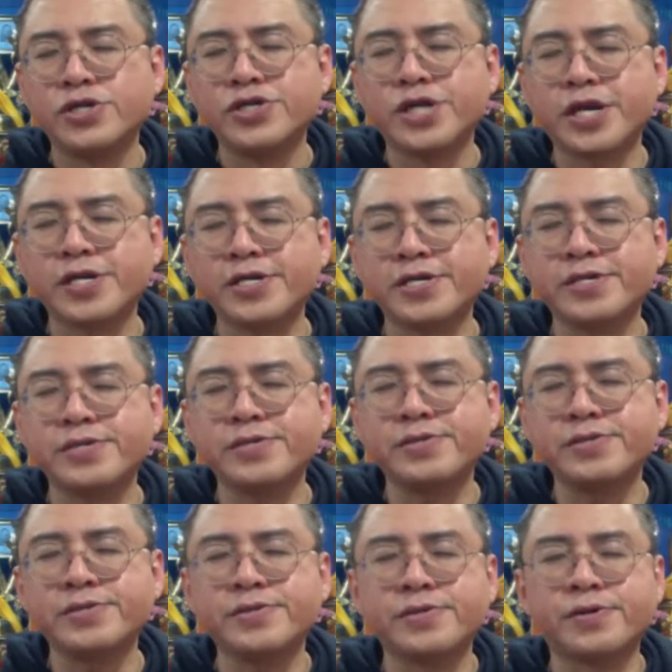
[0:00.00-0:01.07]
Check
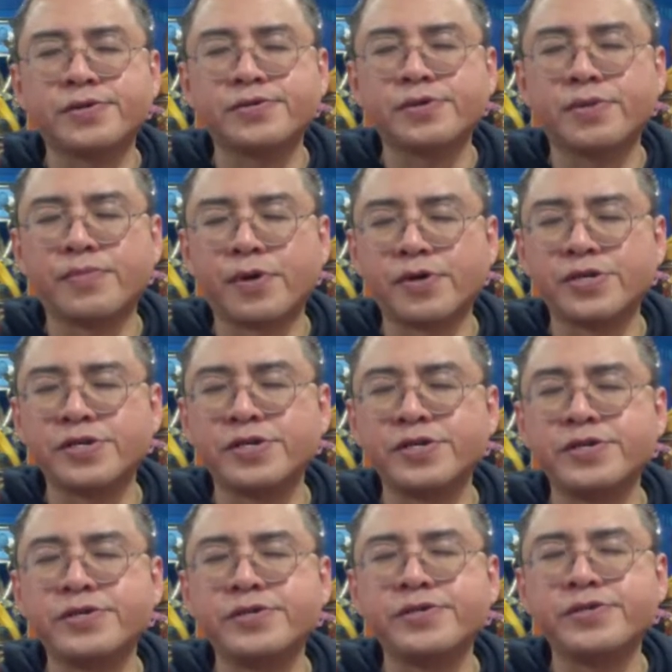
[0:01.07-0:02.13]
in on your
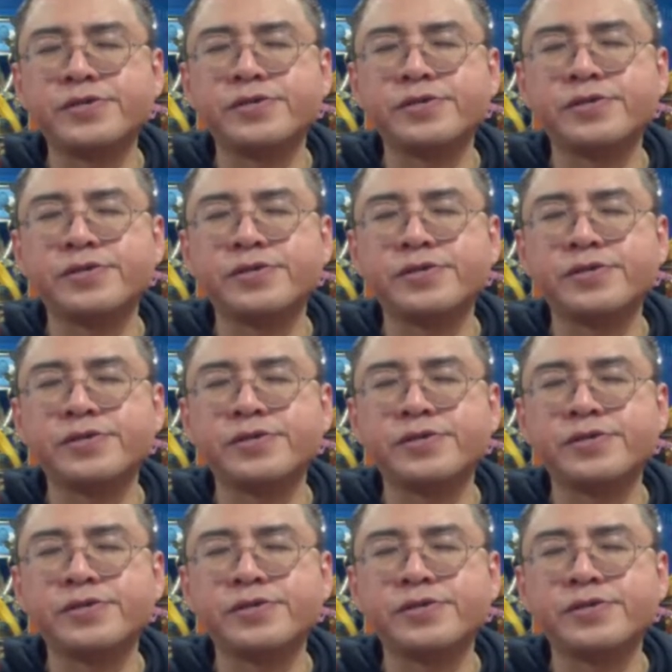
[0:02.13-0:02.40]
body.